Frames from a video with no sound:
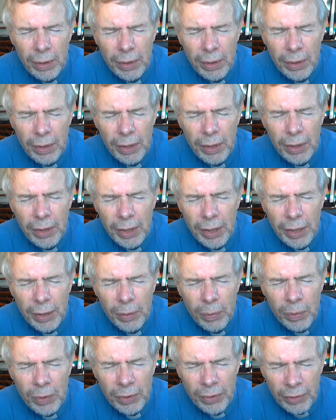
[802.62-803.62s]
that he
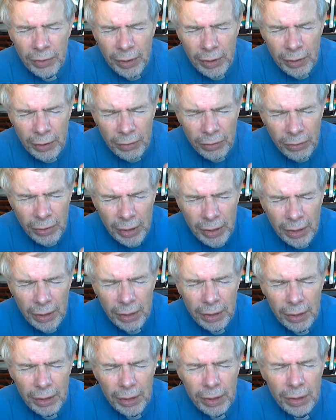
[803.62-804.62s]
will deal
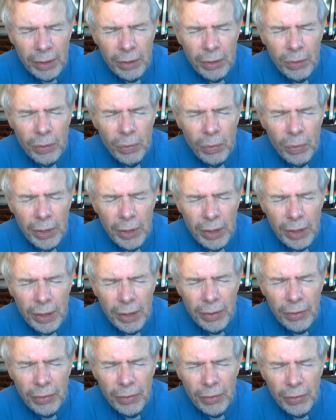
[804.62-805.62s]
gently with
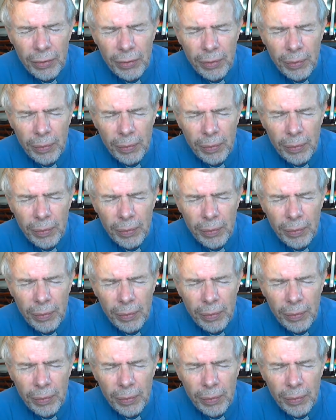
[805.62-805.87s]
us.